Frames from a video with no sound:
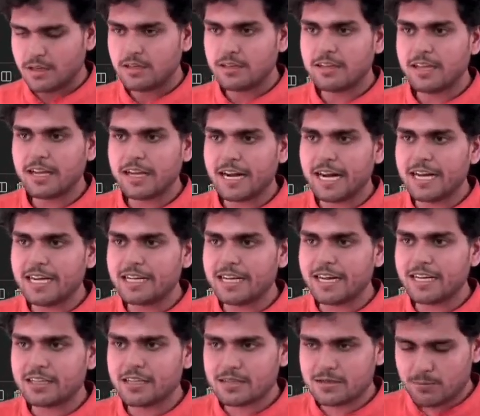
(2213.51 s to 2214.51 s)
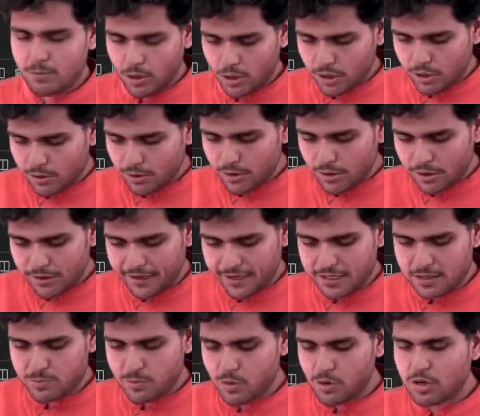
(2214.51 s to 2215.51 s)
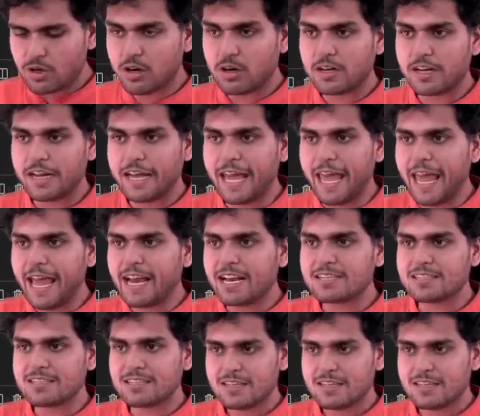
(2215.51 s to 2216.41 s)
They write like this: module.export.x